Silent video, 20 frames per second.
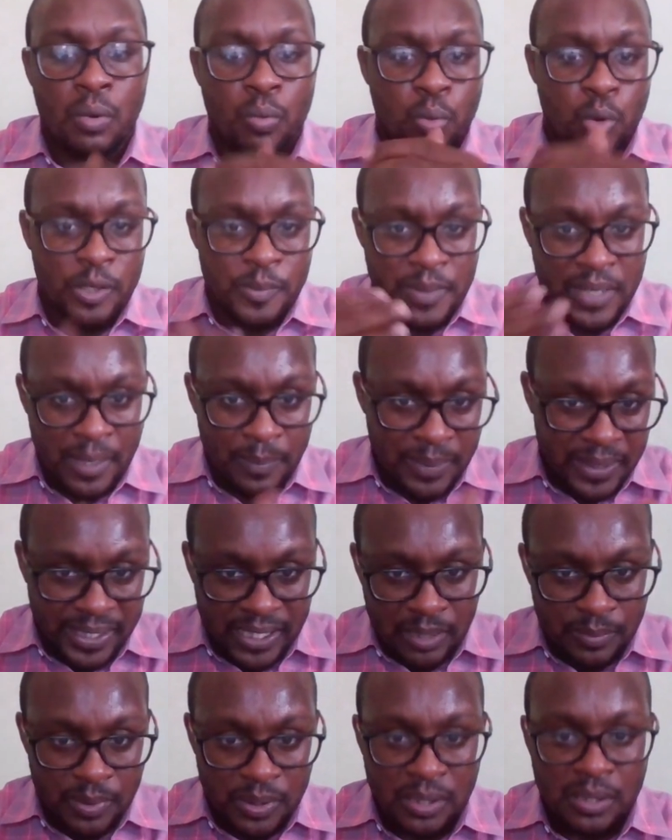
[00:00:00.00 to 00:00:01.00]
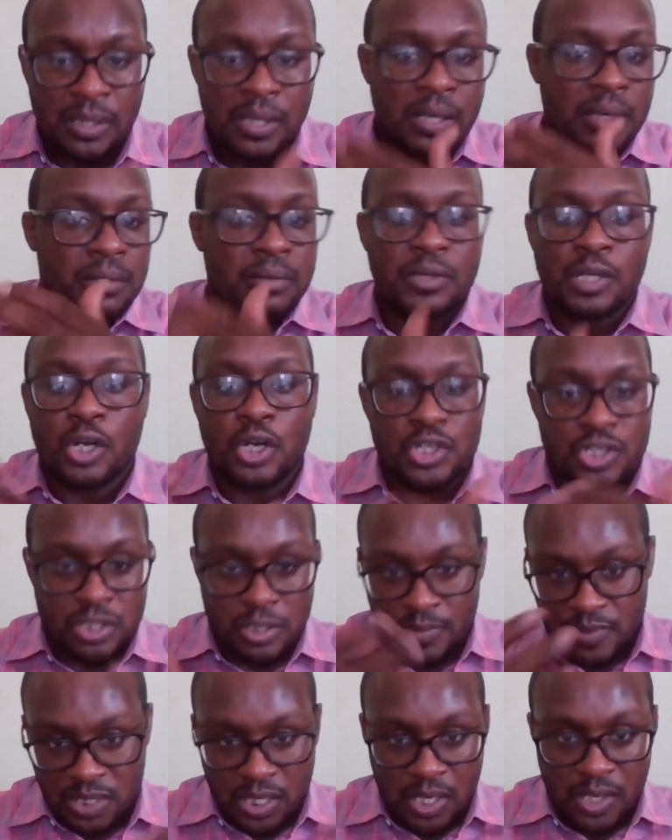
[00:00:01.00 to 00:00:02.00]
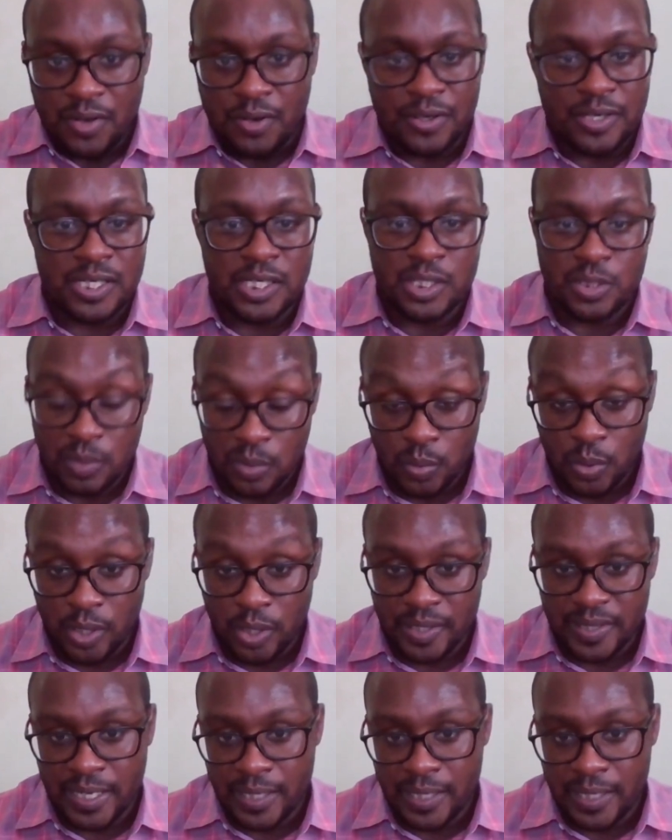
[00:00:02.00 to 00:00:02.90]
would be applicable, the customs authorities will work